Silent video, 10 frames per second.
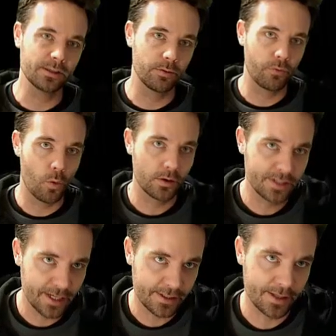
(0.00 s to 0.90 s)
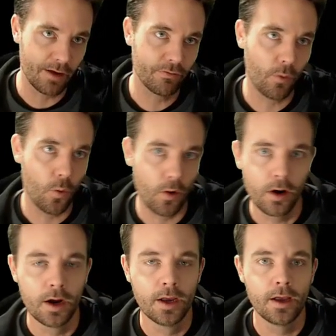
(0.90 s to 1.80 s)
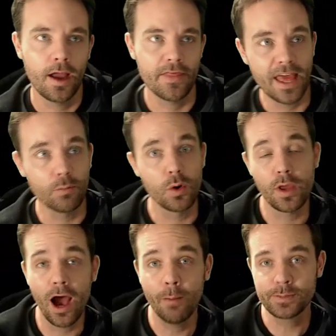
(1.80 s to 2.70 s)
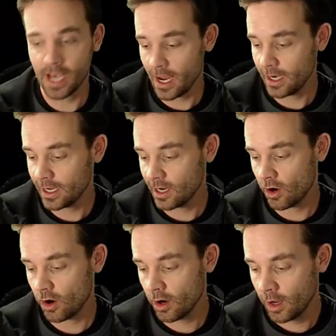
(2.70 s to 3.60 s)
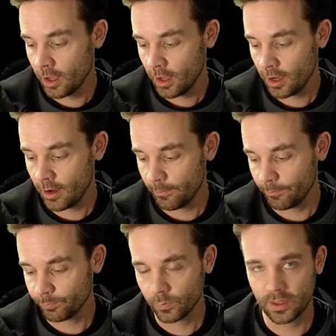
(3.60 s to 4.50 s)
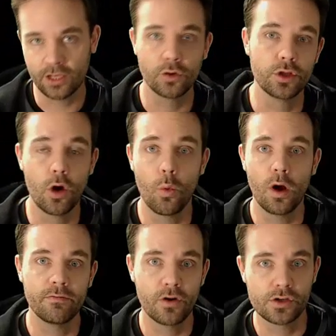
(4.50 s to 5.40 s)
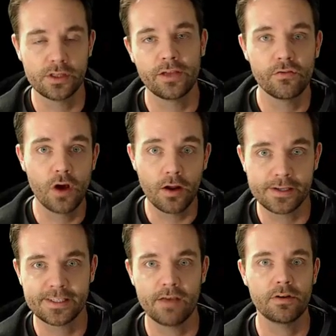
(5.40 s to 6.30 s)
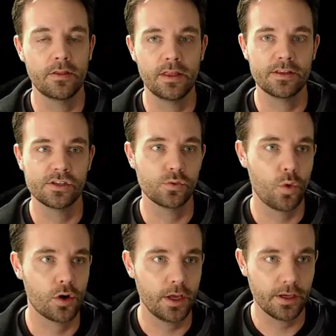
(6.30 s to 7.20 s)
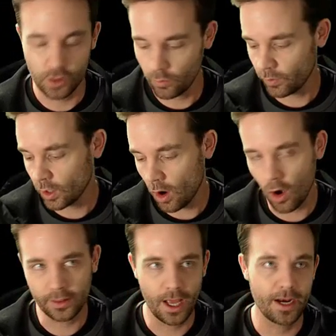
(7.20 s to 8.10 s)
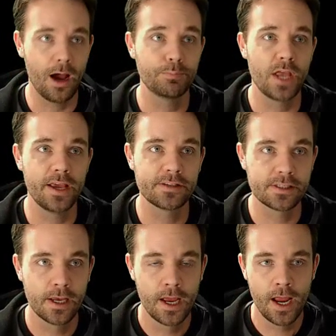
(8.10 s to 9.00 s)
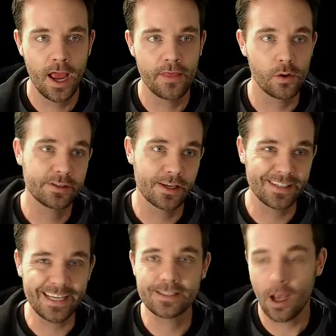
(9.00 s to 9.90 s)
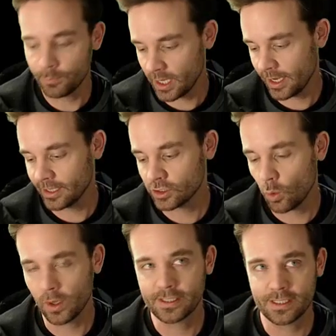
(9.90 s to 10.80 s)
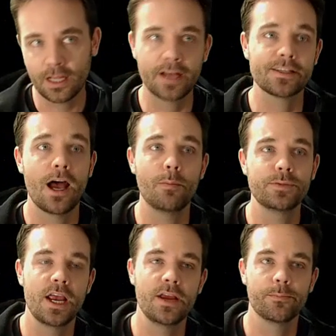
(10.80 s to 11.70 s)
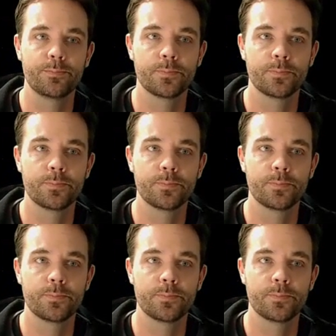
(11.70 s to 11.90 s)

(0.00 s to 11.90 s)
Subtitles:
it before 6.4, and then when we update here, then you'll know what version that you've gone to 7 and this is working. So if we go to online updates, and then it says it needs updating, so we select update,